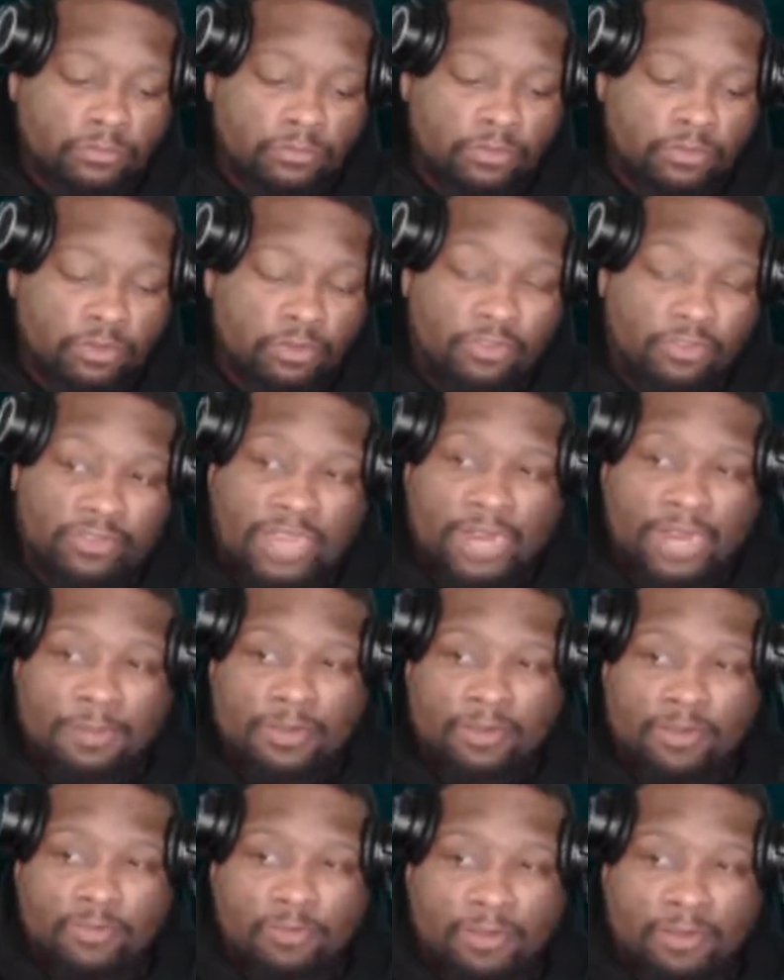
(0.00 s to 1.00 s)
You just got to be
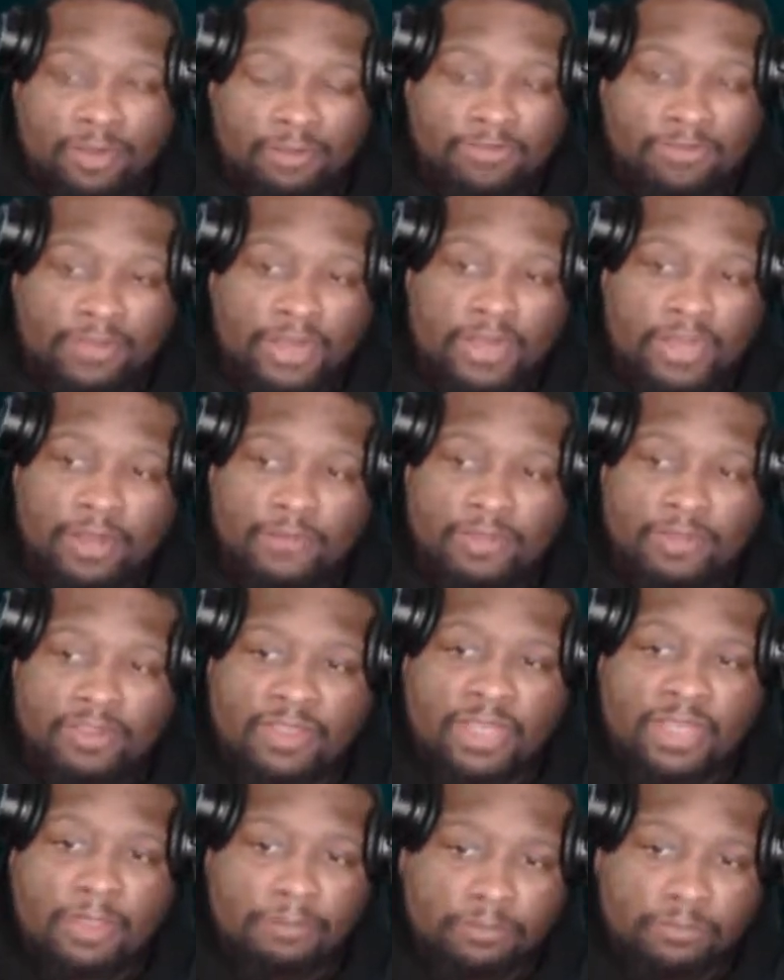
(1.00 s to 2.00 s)
strong to fight it every time.